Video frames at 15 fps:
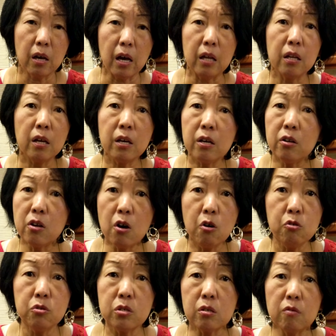And he
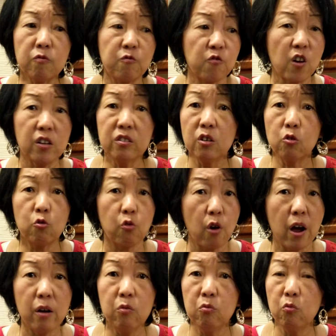knows from the
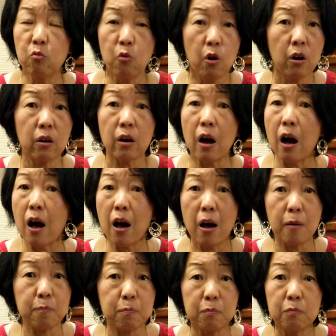groundwork
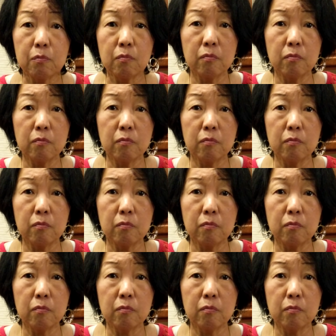up.